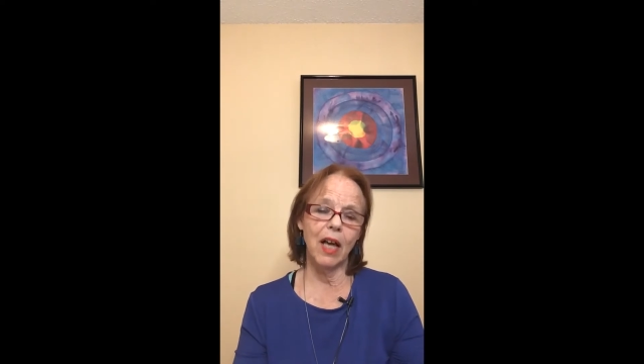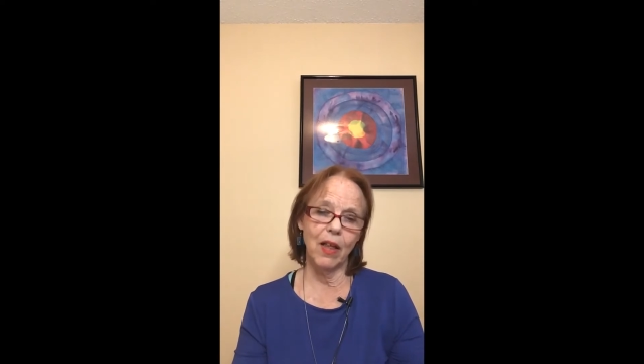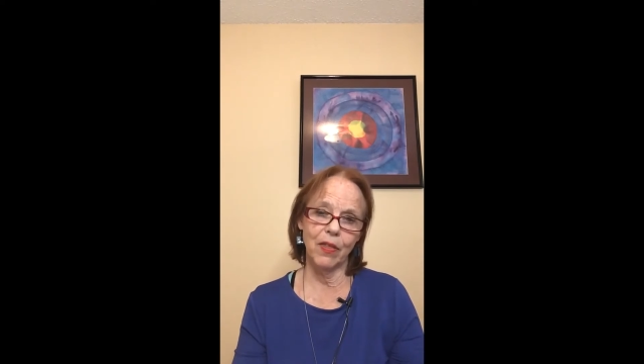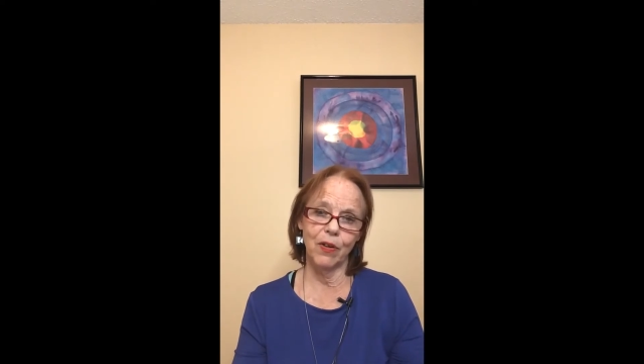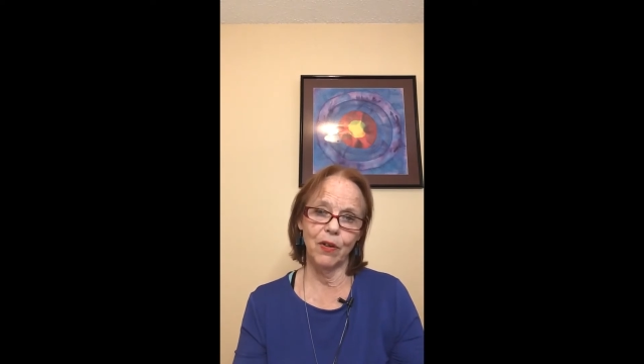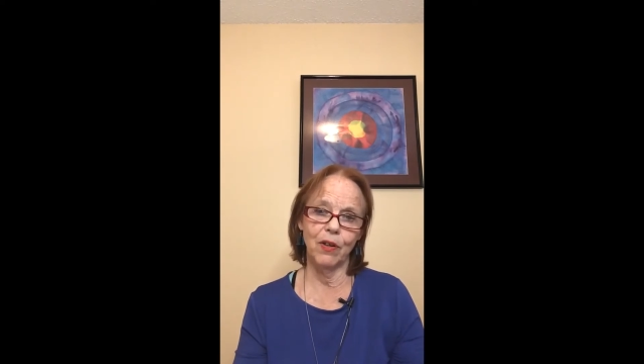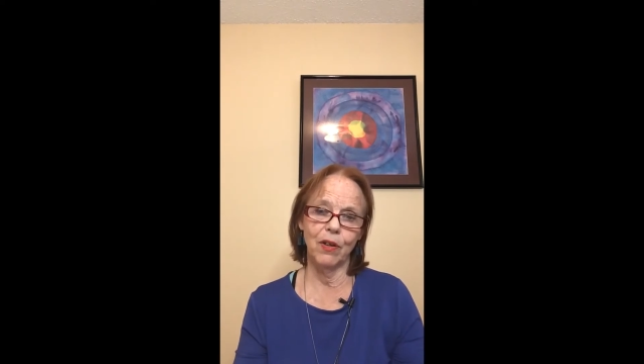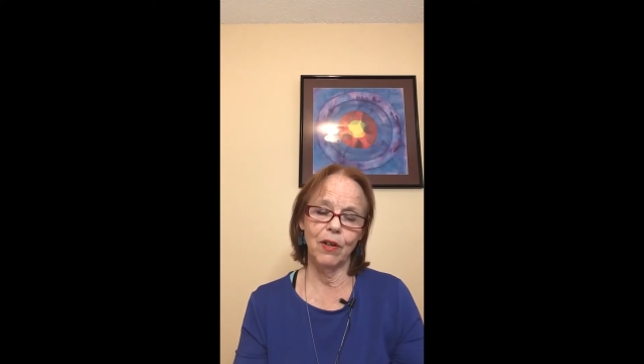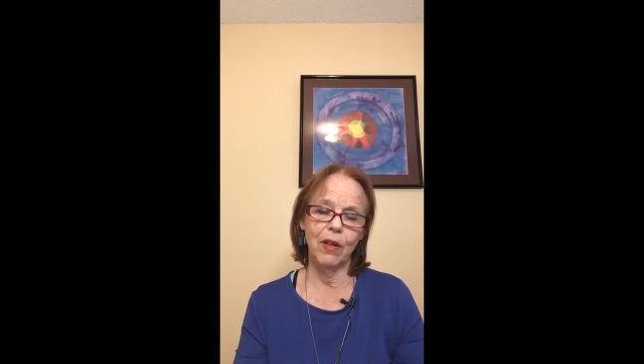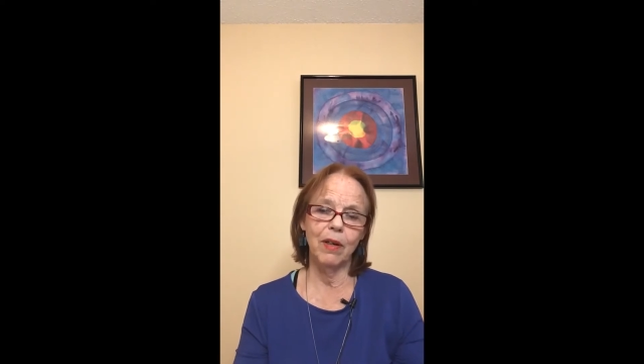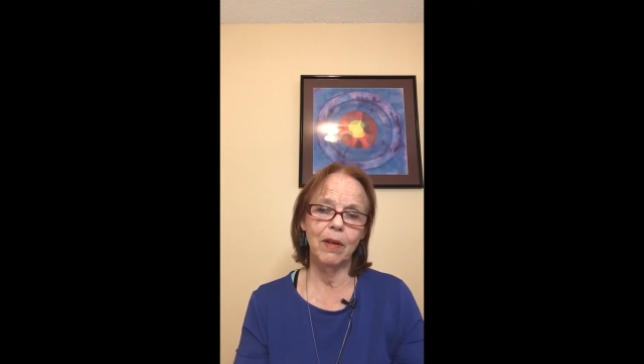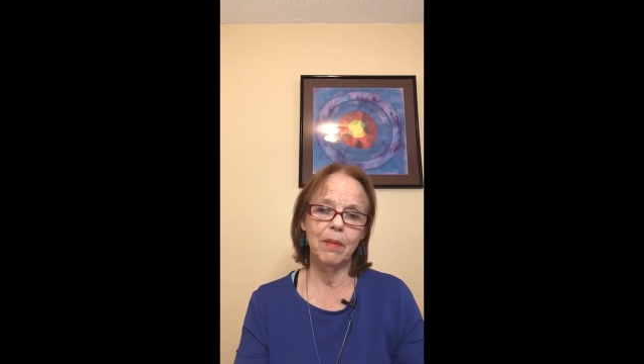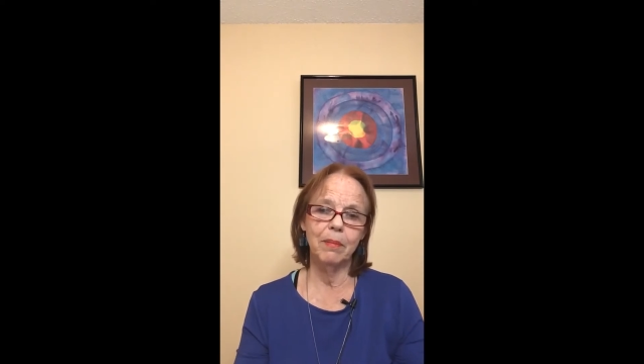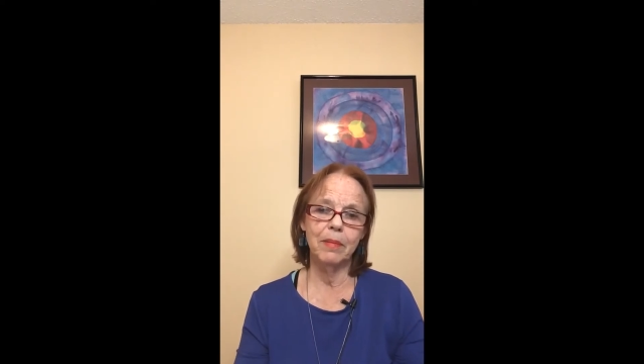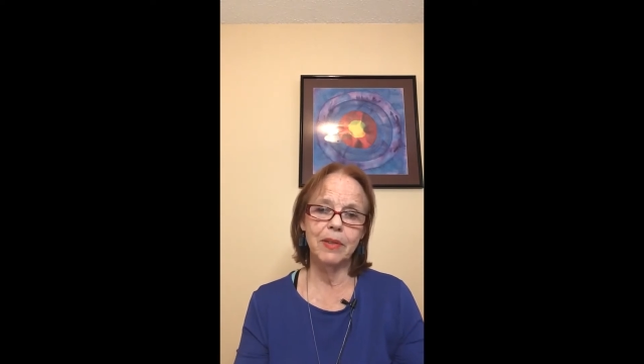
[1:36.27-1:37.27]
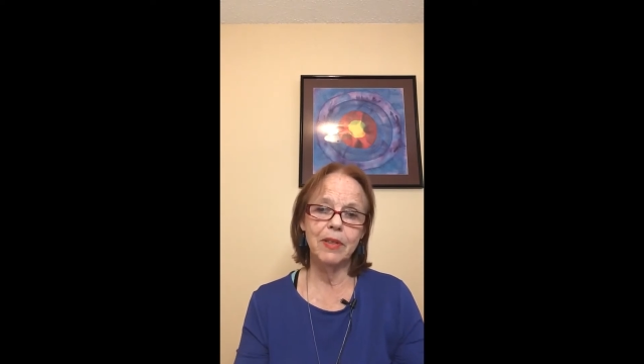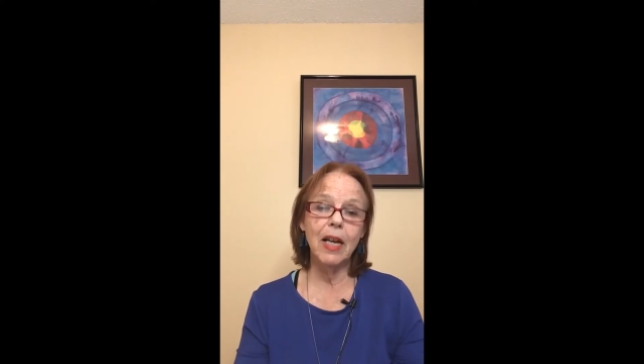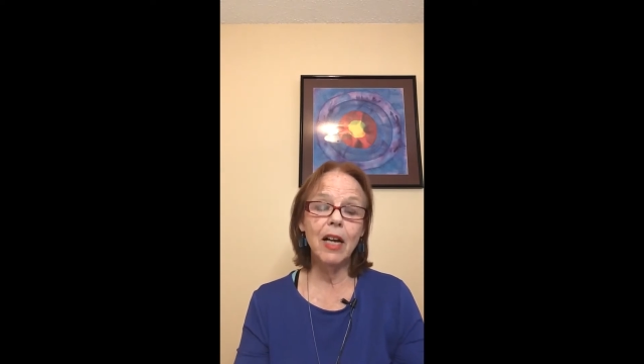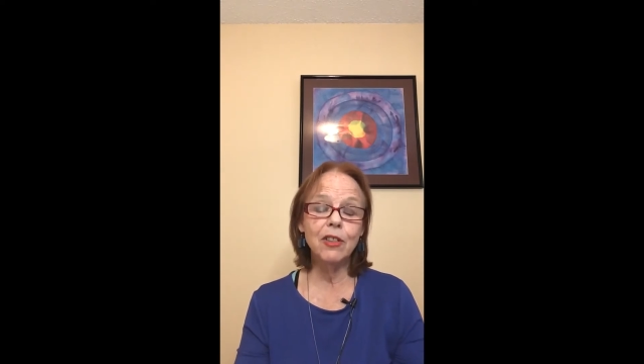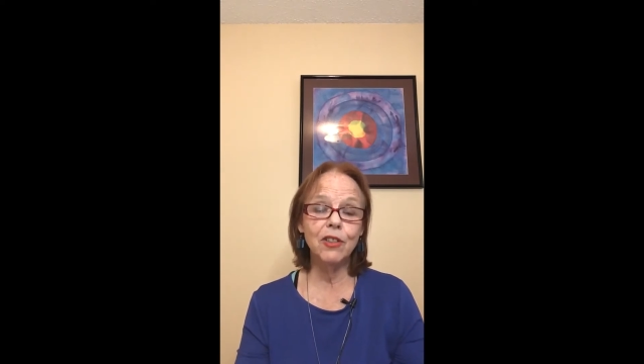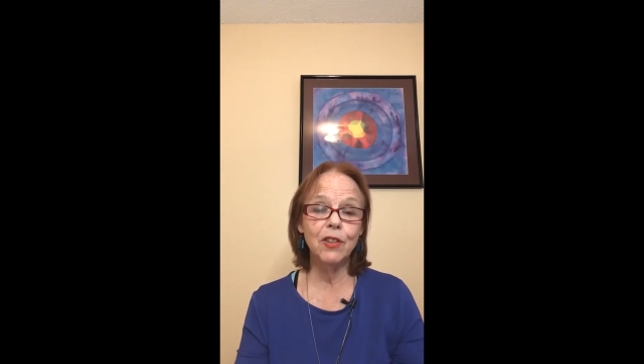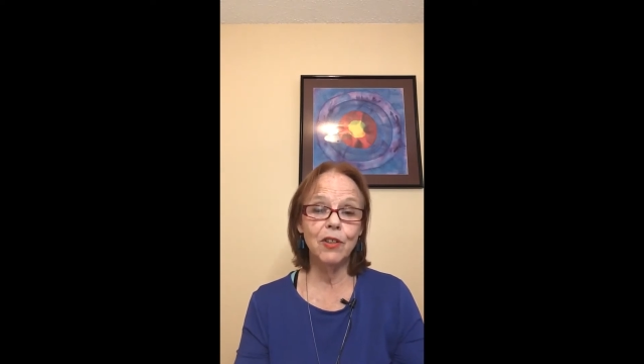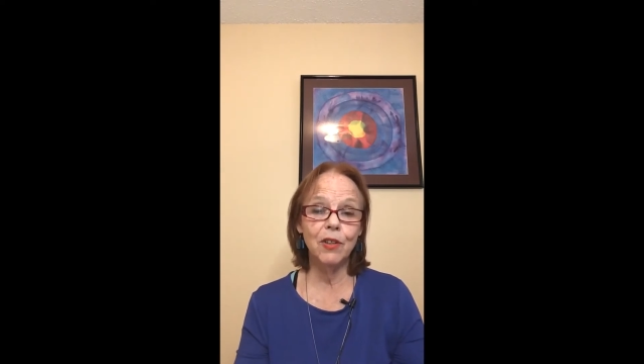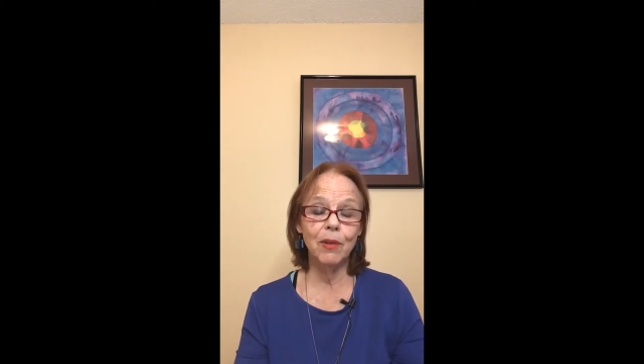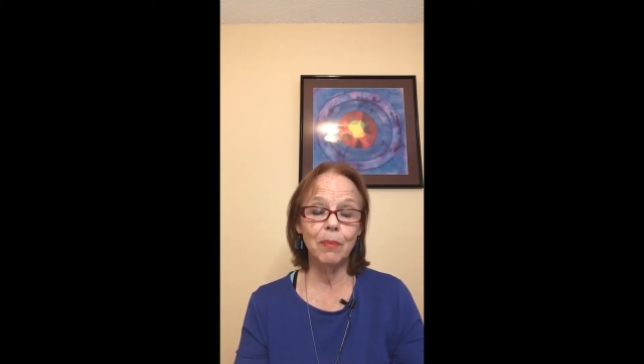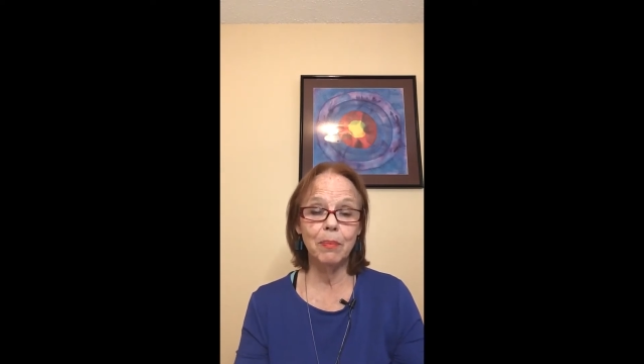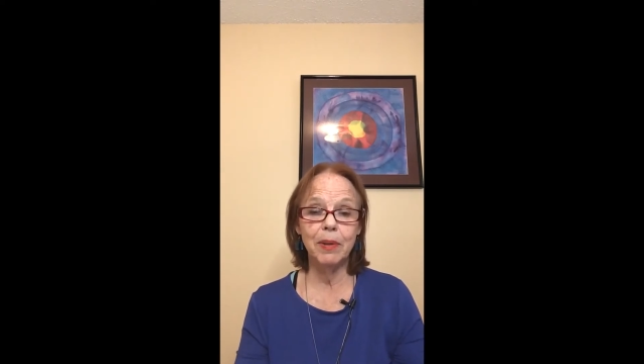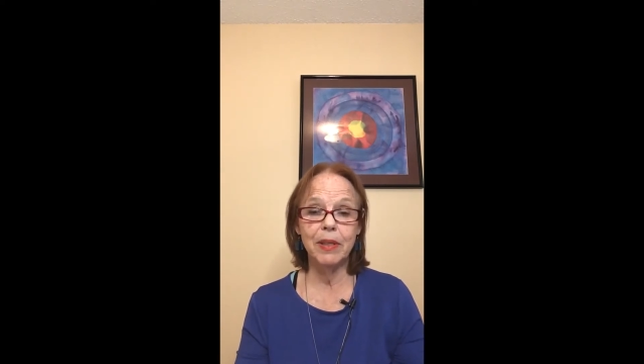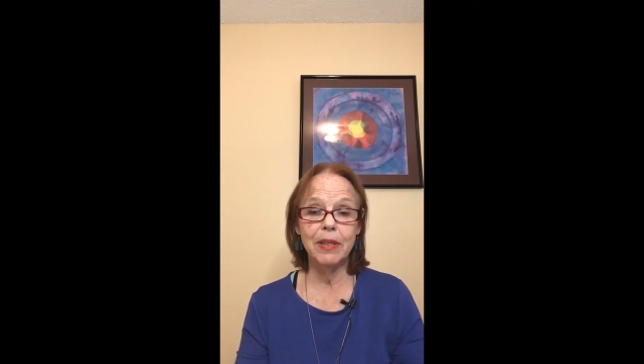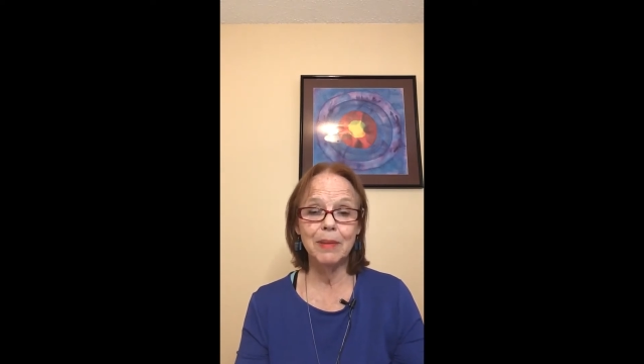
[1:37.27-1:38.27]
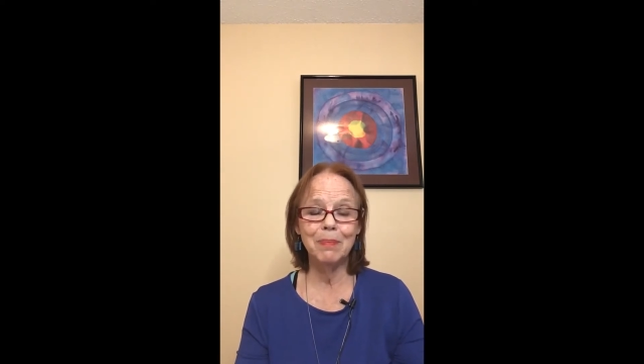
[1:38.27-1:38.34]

other massage therapists,